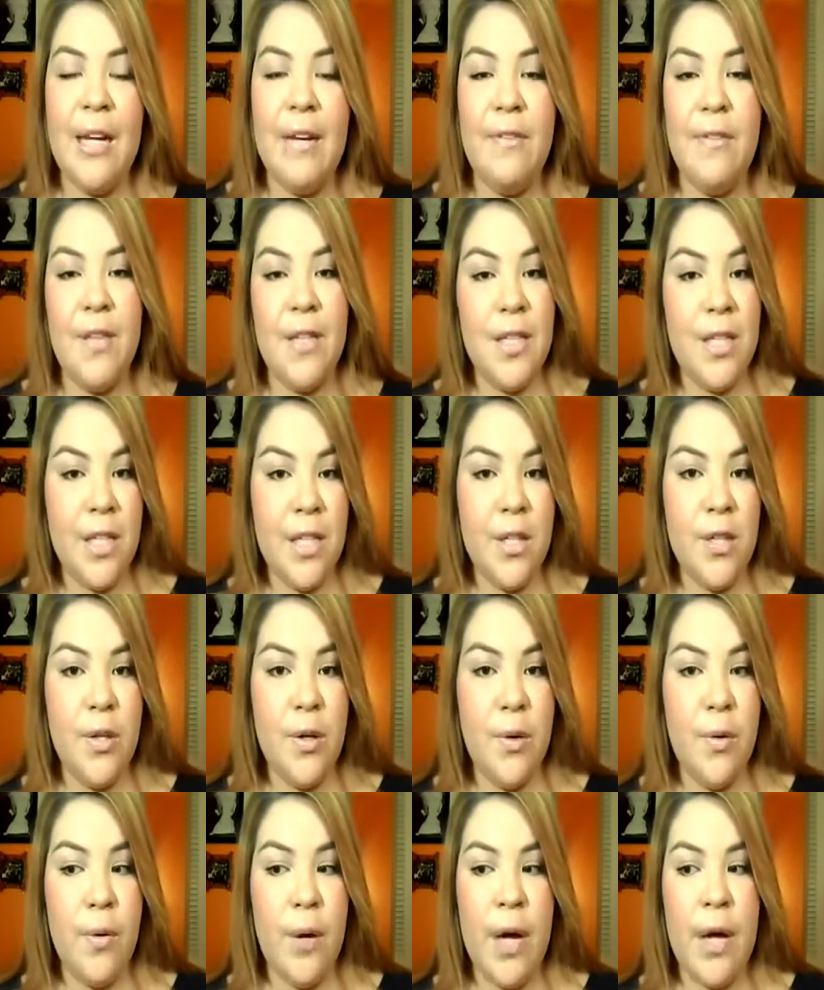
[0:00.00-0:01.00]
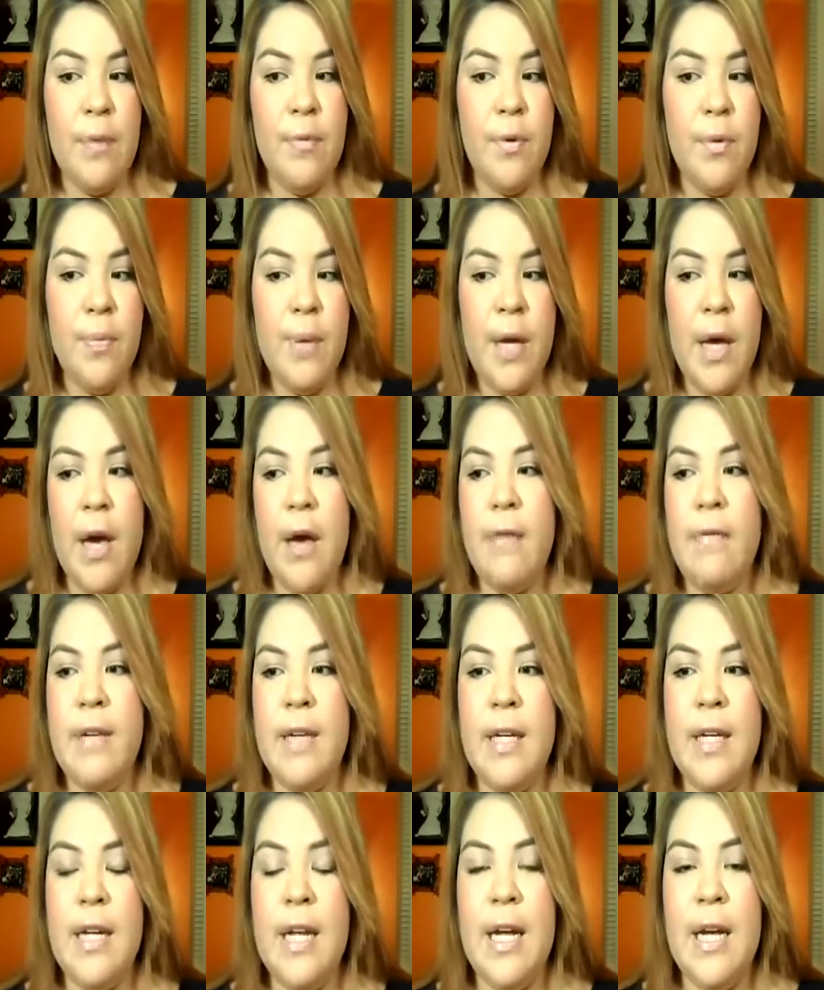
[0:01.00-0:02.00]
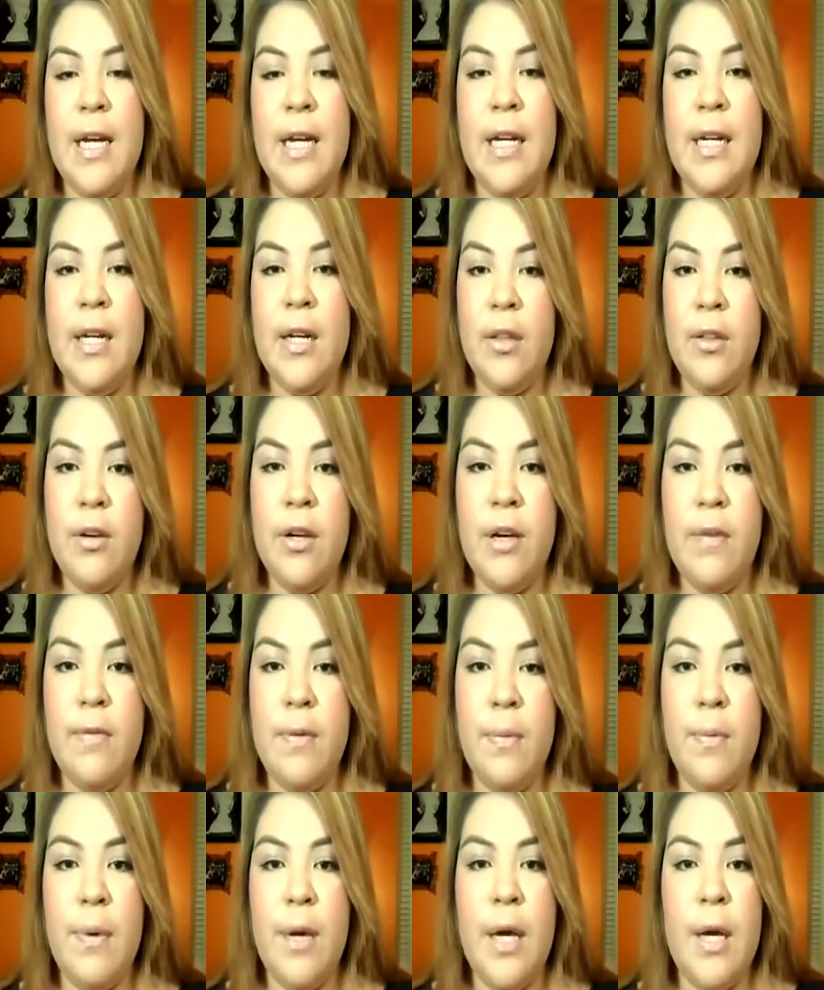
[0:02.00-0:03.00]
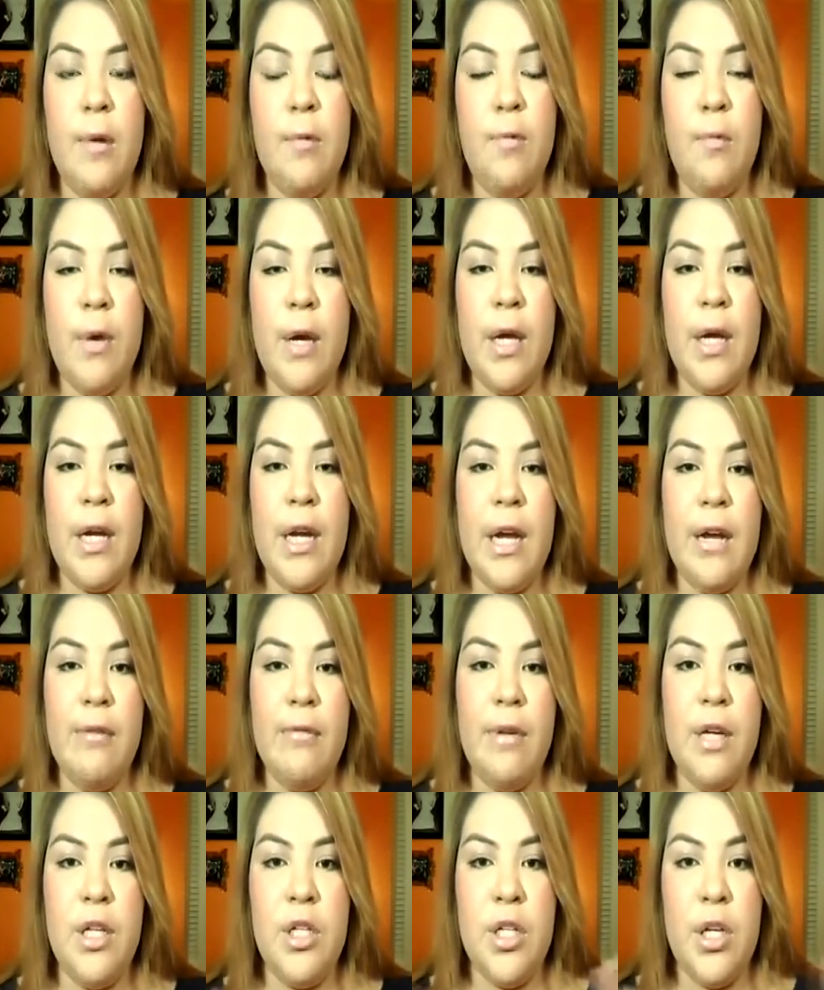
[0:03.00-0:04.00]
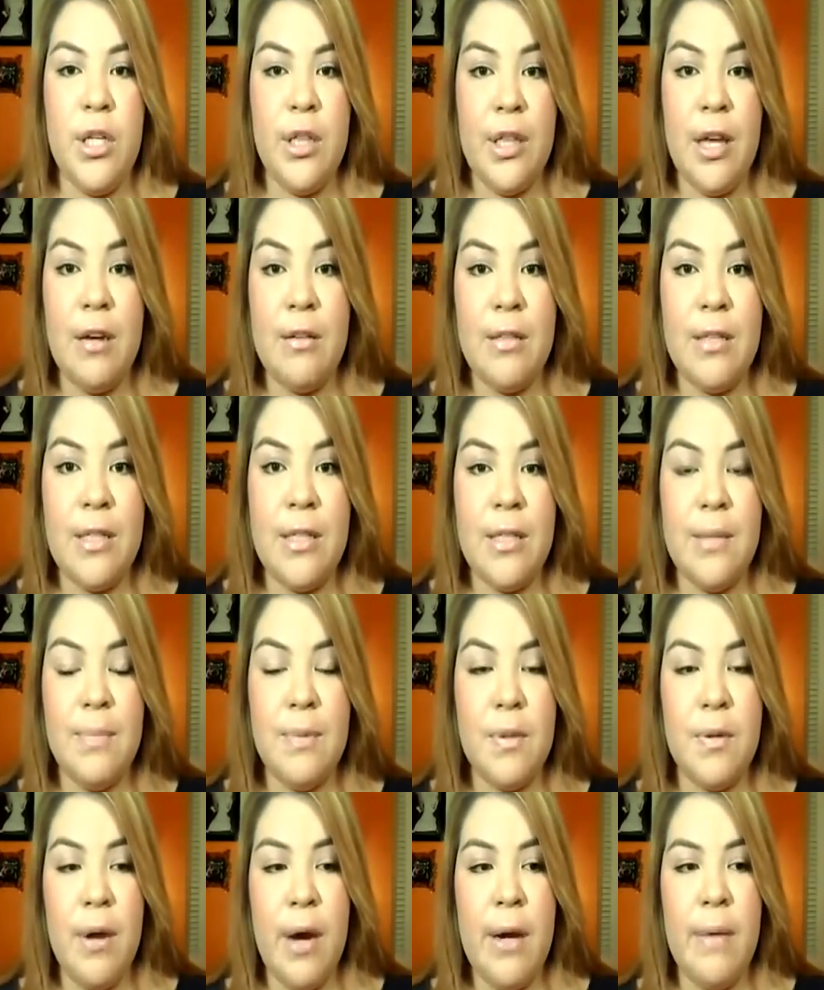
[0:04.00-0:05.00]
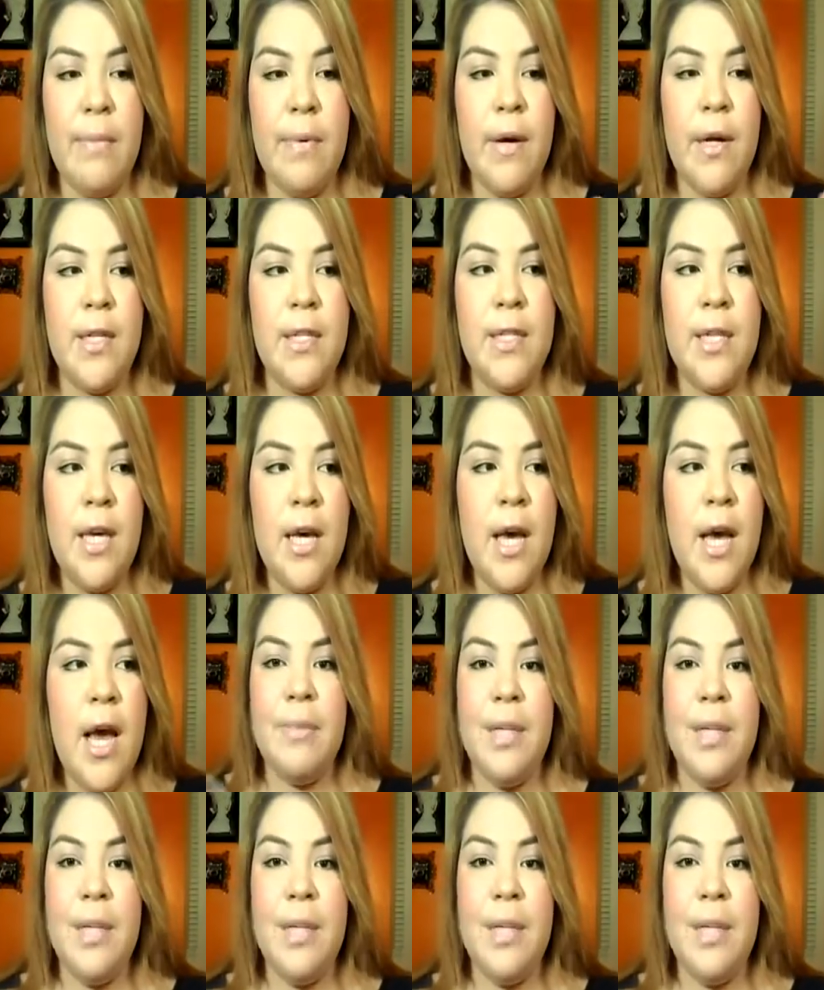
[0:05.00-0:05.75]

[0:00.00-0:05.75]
And if you didn't know, I will be having another giveaway when I reach 1,000 subscribers.